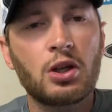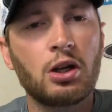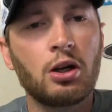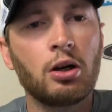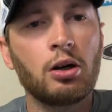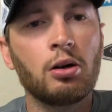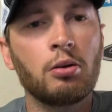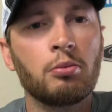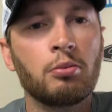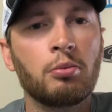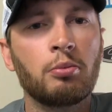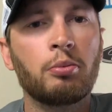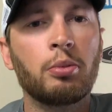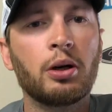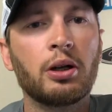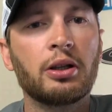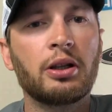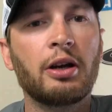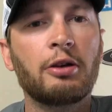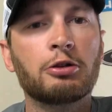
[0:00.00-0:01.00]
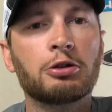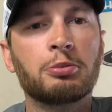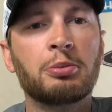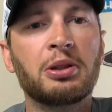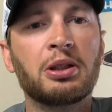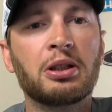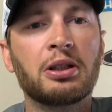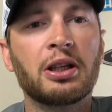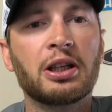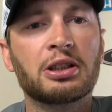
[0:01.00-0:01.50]
But that would
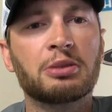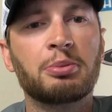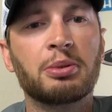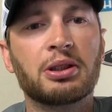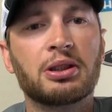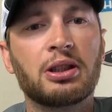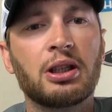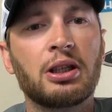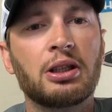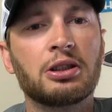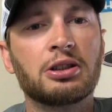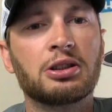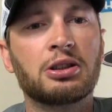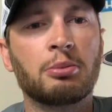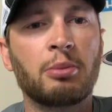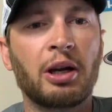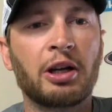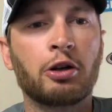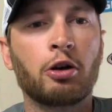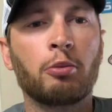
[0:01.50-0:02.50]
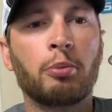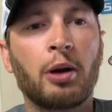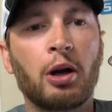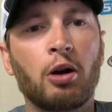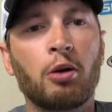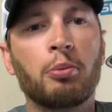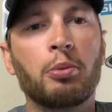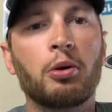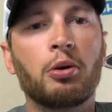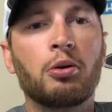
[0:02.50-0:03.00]
be the next big thing, is the micro
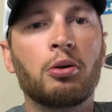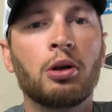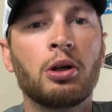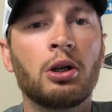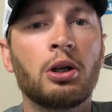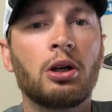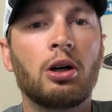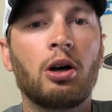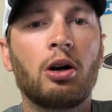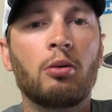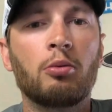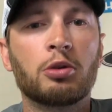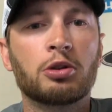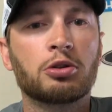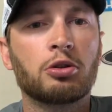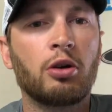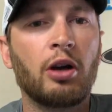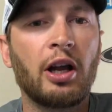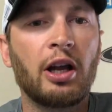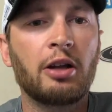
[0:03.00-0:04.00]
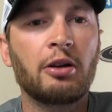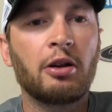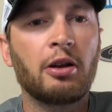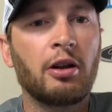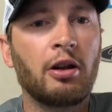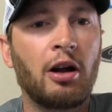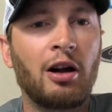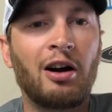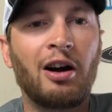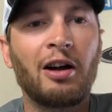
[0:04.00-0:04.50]
power pole, which will add,
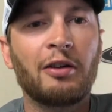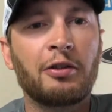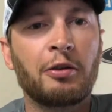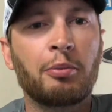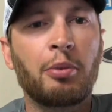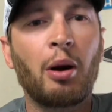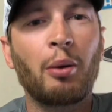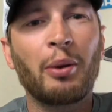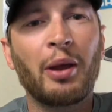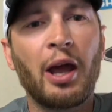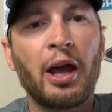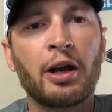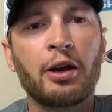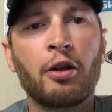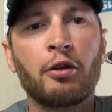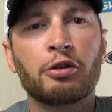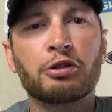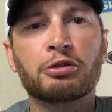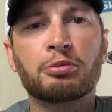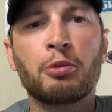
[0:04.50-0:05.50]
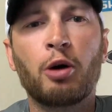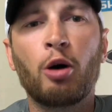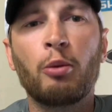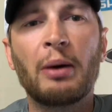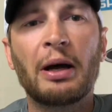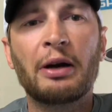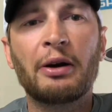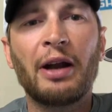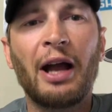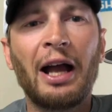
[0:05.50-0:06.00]
I'll have to probably add another small
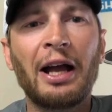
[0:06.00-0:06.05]
battery.